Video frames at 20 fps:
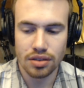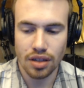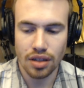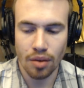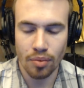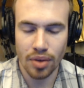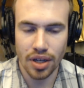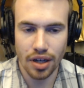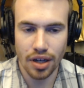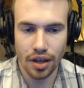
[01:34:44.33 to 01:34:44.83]
I
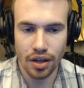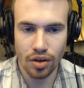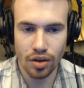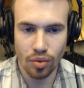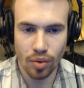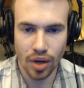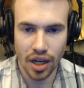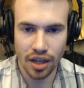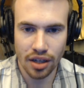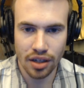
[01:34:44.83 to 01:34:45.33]
mean, in a
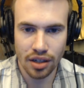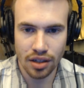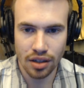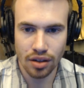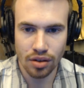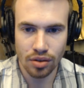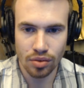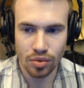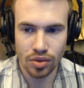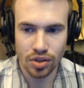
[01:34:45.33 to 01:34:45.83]
way,
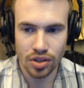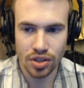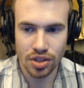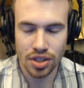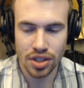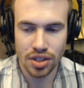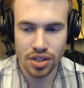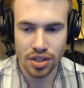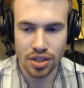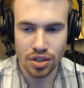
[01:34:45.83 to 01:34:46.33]
Clone Wars
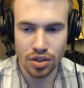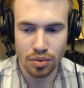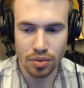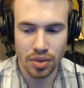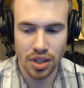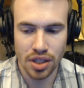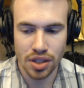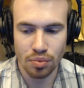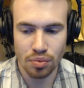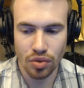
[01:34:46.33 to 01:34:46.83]
is too,
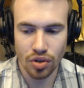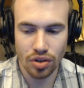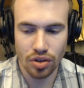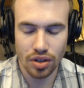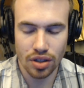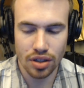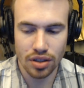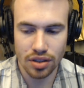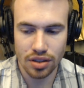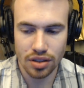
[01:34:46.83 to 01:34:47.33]
but it's
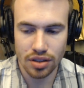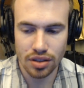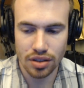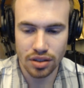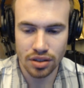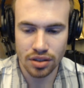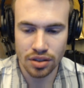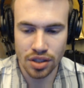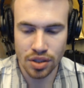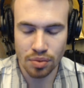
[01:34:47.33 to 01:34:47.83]
more
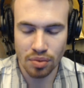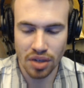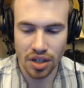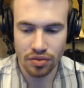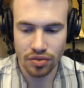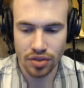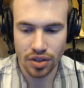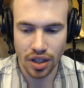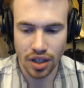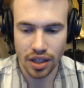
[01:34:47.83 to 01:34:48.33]
just made
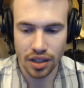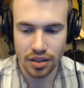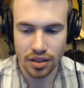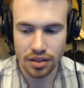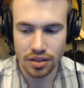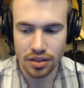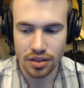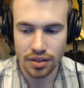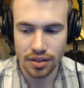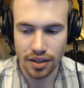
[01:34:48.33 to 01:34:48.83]
for, like,
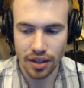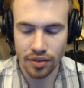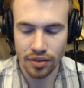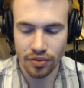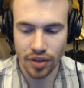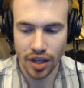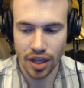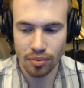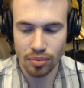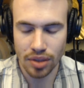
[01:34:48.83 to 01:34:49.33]
a
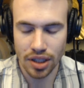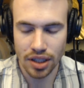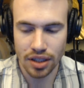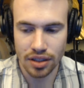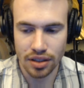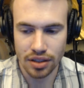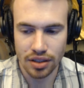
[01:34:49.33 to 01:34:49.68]
family